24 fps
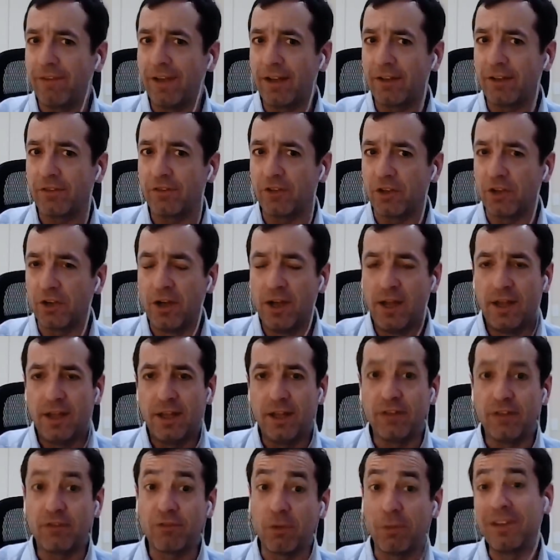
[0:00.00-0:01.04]
faster
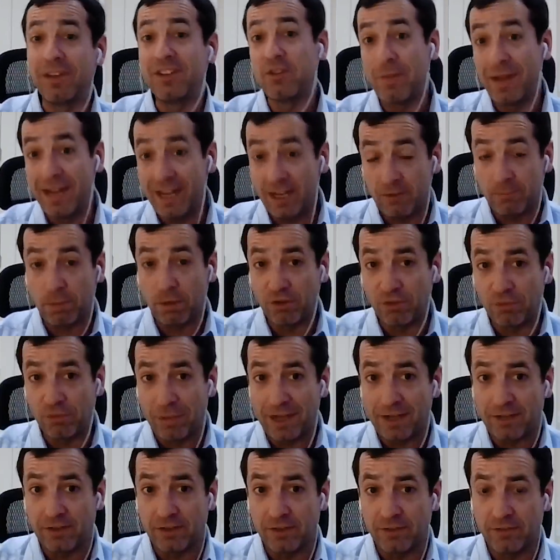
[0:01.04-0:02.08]
is from a demand
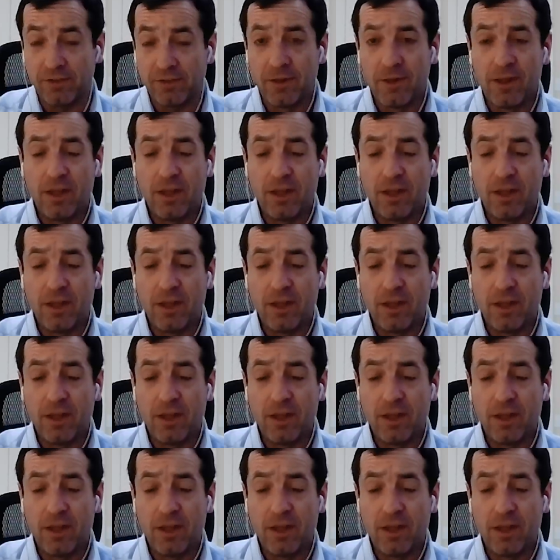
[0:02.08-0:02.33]
perspective